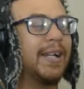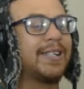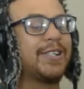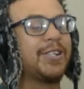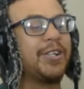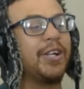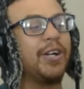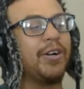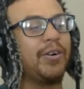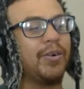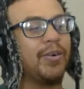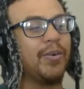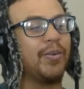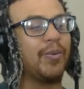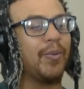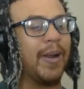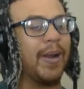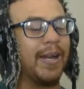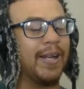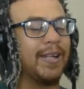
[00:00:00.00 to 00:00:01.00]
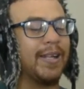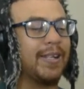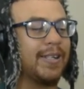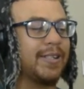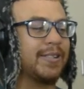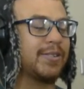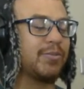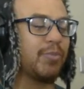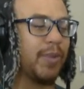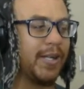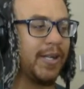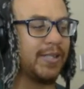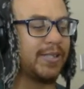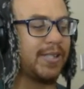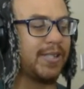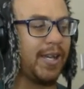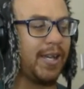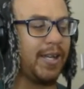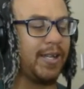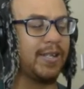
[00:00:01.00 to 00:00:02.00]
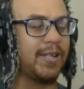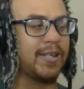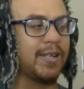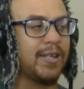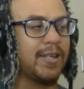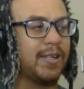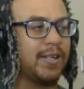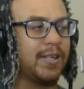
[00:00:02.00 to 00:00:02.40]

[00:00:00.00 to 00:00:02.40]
You know, when he said...